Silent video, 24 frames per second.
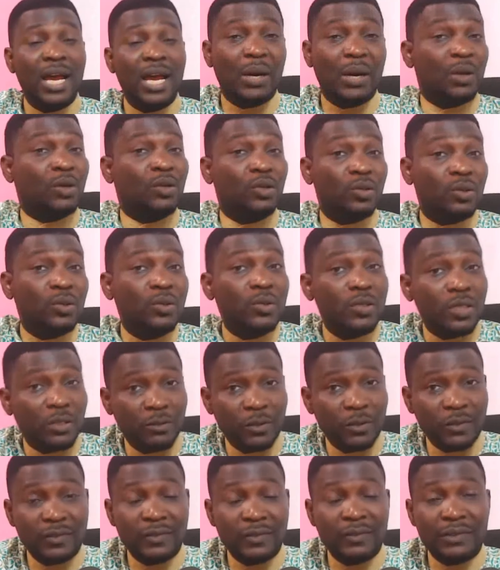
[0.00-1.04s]
or do
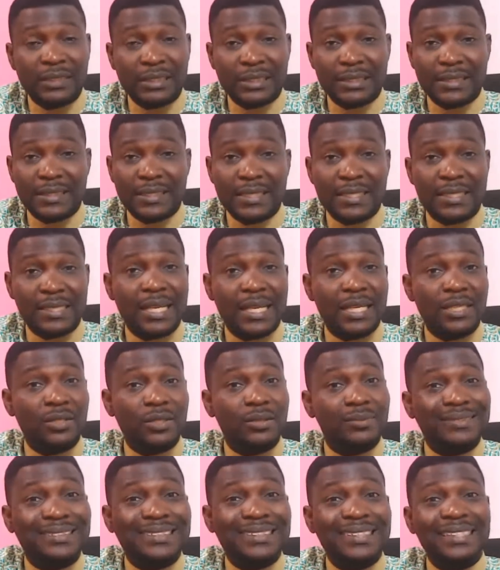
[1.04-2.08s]
some of the things that
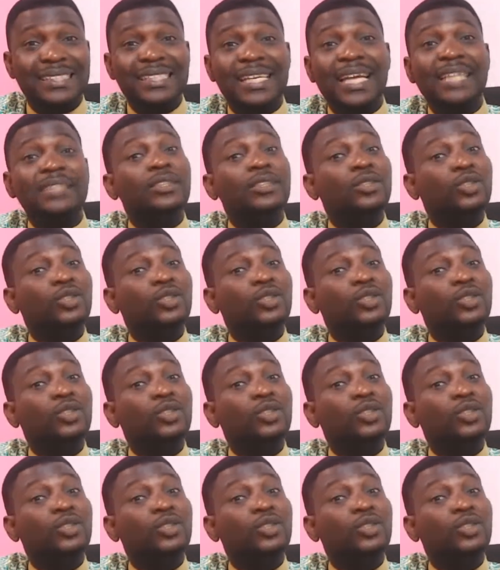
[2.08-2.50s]
you think that